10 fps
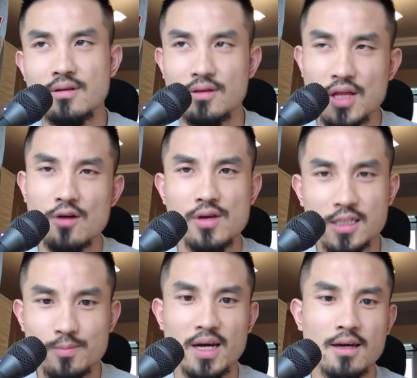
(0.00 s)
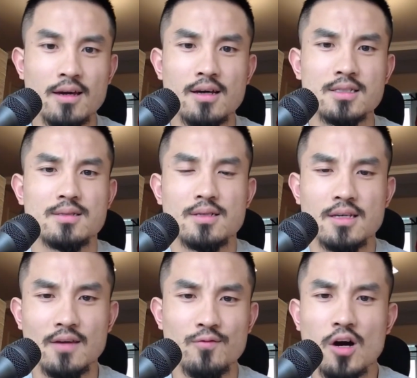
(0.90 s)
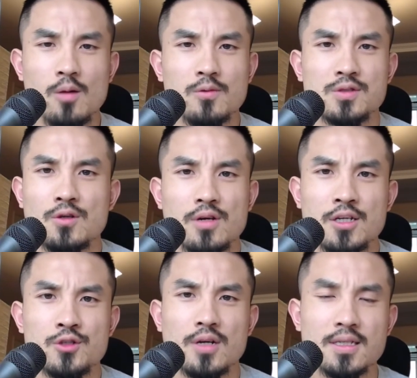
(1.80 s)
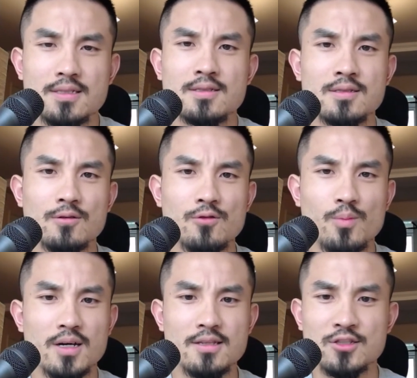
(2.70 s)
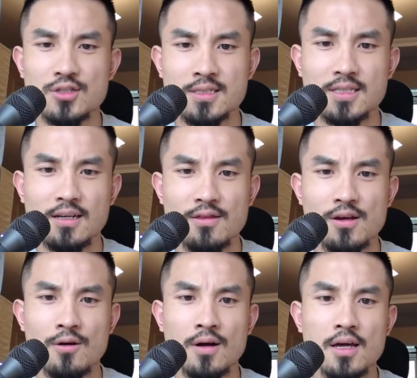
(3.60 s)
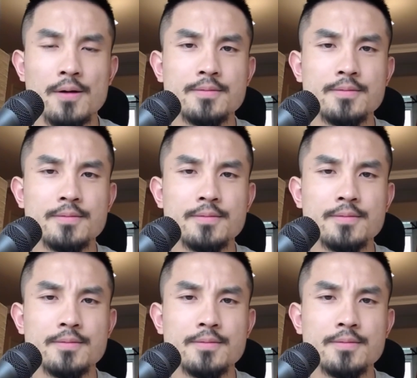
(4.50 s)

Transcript: nowadays, bank accounts give you almost no interest, so your money is just sitting there, right?